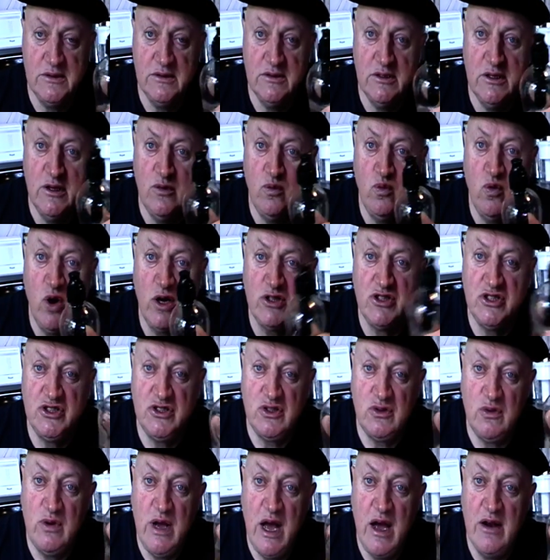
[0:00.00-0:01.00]
It washes
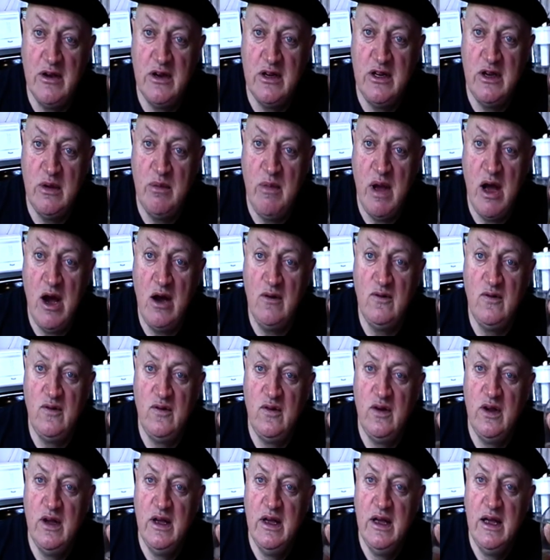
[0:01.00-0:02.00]
around in your mouth,